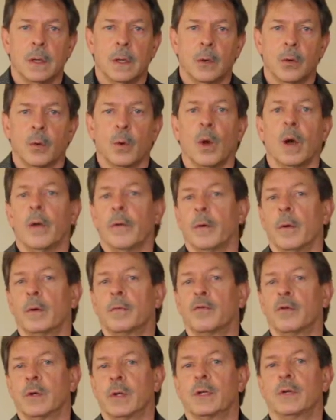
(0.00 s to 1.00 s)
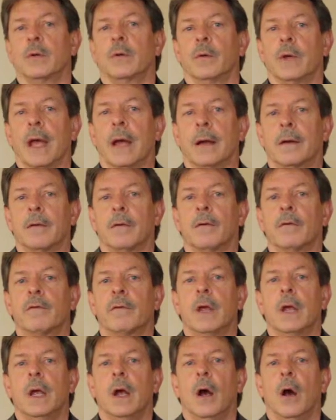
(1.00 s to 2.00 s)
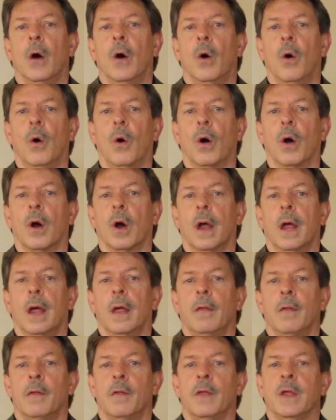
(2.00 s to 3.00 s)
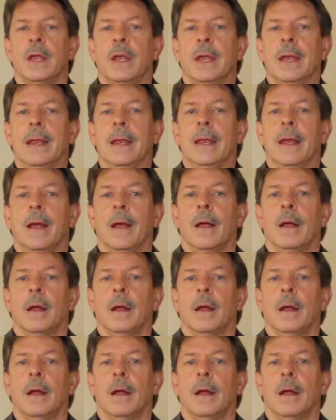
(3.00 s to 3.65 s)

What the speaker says: through other traditional doctors, or the